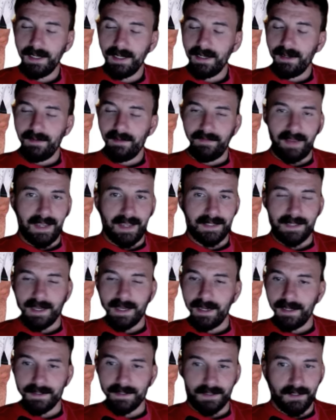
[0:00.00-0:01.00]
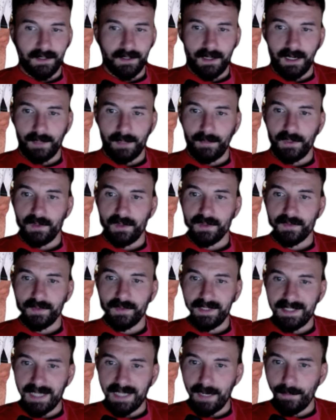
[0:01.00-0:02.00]
fast hands, good combos,
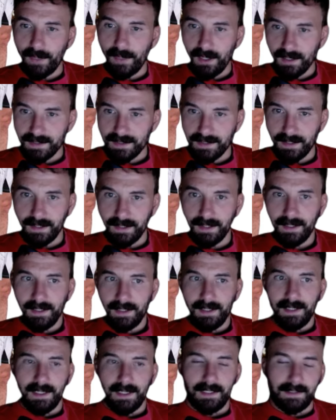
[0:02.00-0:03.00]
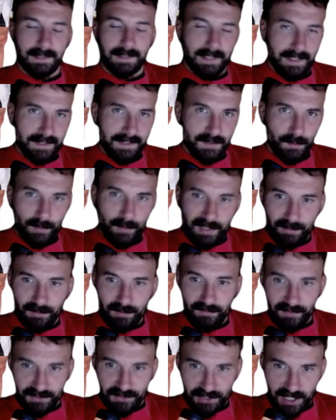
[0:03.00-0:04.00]
really tight boxing, a laser beam
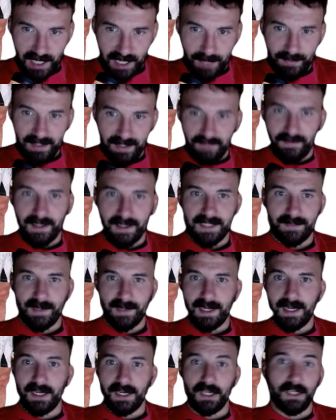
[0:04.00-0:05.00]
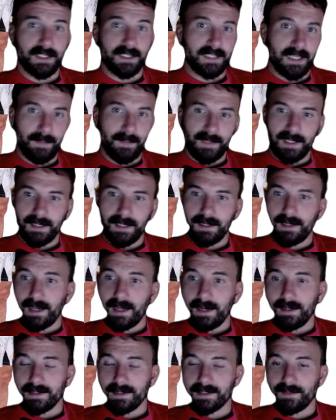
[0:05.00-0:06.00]
of a jab that he fights behind, good teep kick,
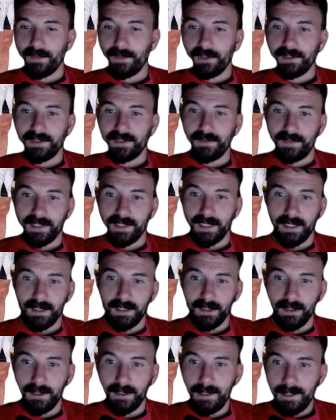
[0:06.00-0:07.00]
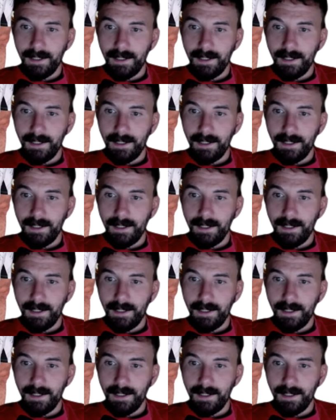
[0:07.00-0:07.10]
kind of similar to Tagir,